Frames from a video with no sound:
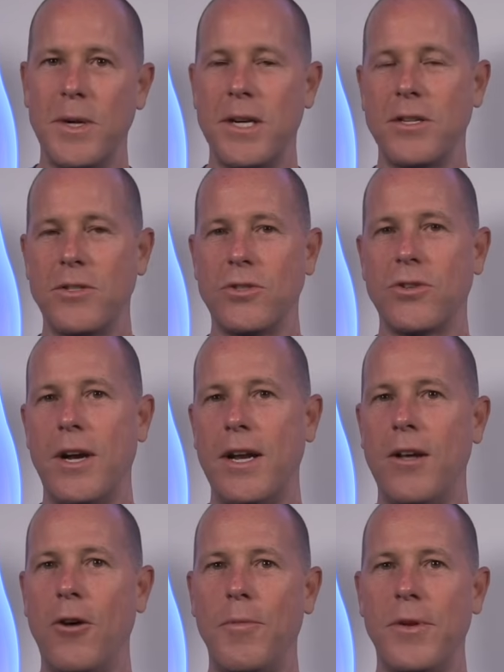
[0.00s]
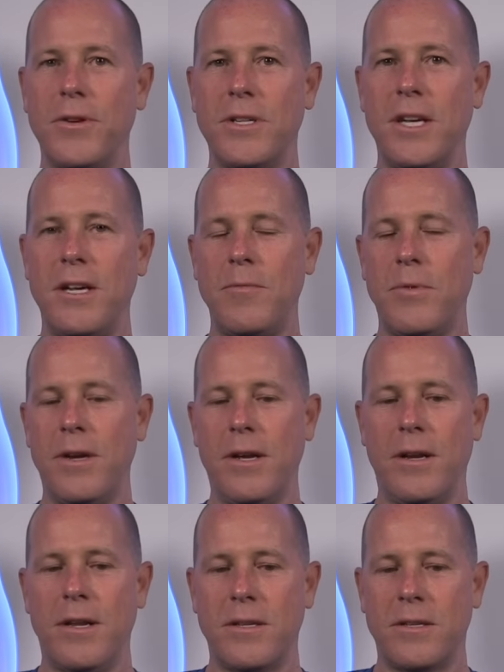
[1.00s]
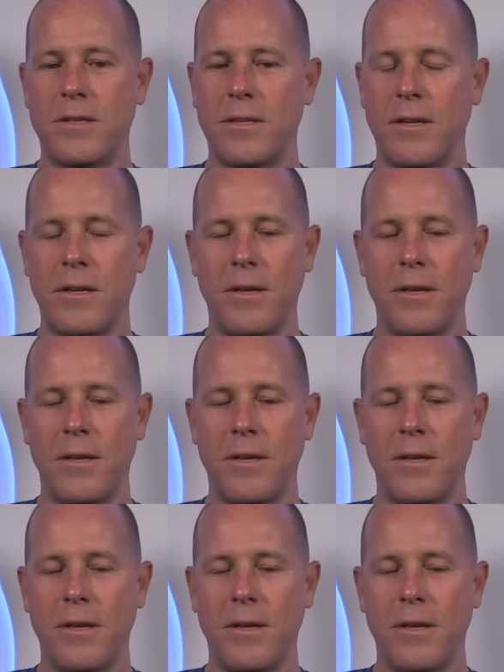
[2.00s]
because they're trying to help their team win, it's